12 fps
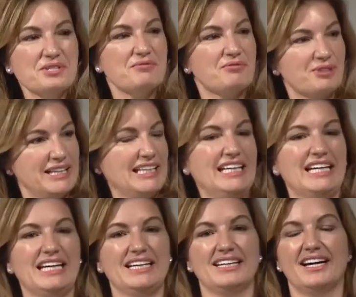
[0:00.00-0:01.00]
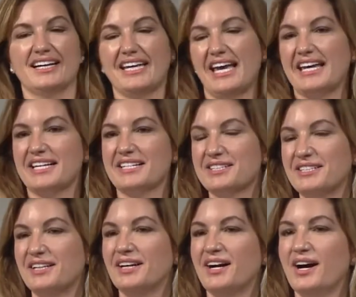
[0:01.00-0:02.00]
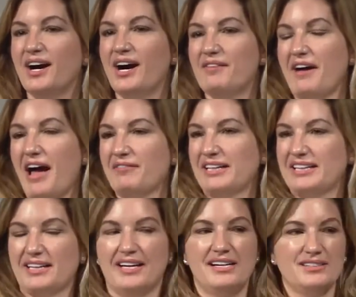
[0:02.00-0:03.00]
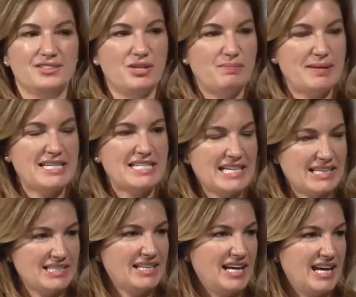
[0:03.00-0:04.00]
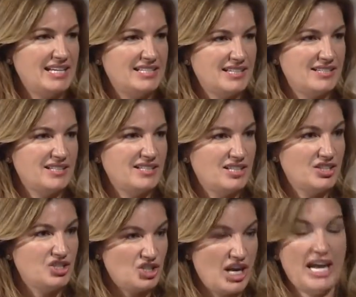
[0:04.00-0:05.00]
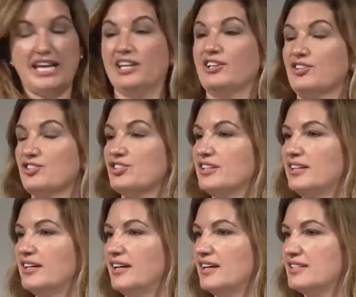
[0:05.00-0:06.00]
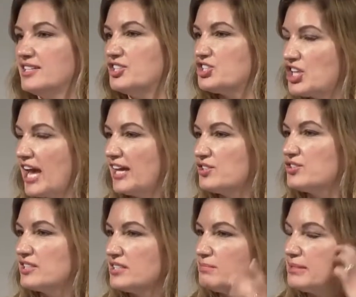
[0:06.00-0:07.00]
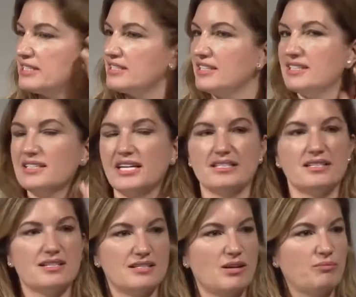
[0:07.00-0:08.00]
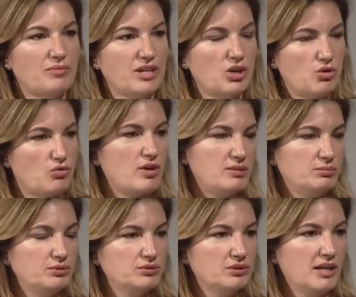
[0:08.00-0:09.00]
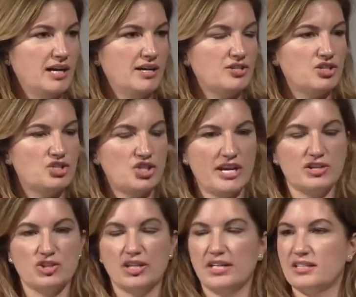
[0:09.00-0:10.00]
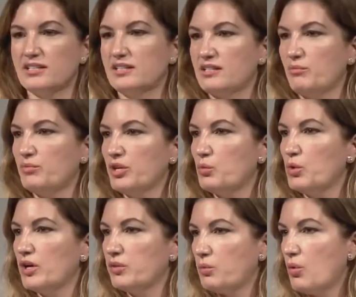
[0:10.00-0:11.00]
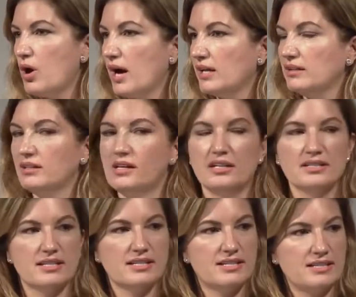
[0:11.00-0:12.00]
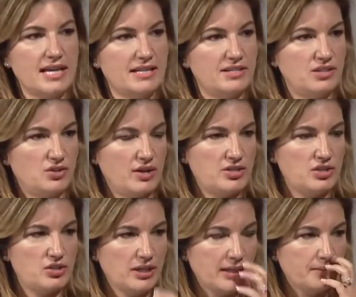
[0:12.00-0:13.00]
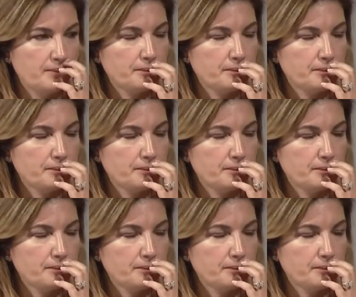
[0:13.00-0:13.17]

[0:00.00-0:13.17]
really a case of having to be dedicated to change this business into something credible, to change it into something worthwhile, to set a strategy.